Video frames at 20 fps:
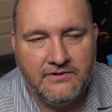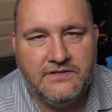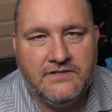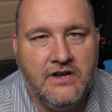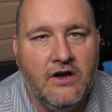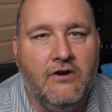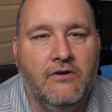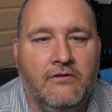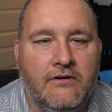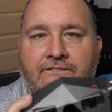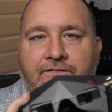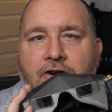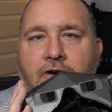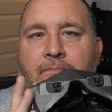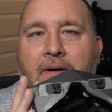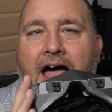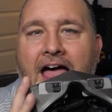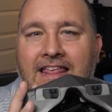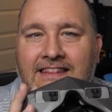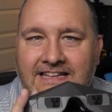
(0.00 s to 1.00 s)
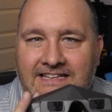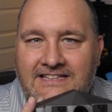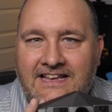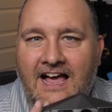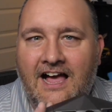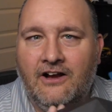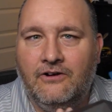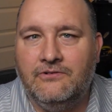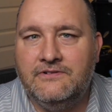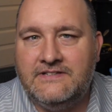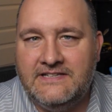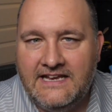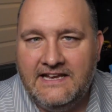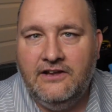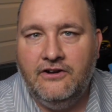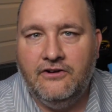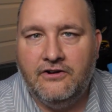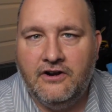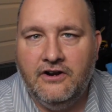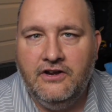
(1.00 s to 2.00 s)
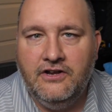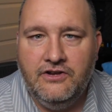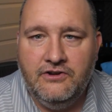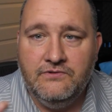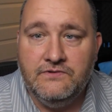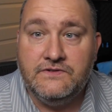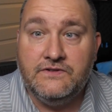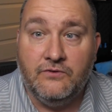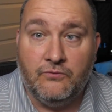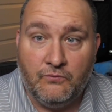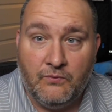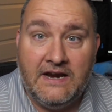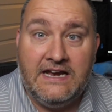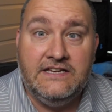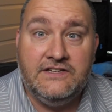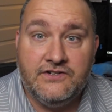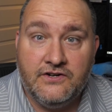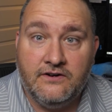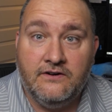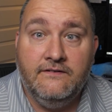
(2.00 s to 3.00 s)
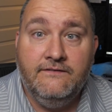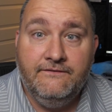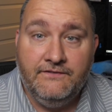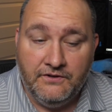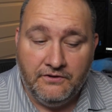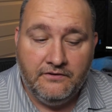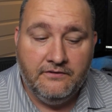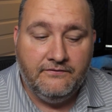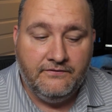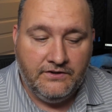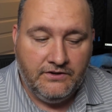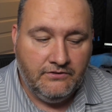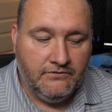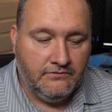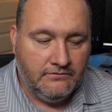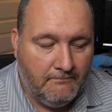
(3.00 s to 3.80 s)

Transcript: So if you're buying these goggles thinking you're going to use the Racer field of view,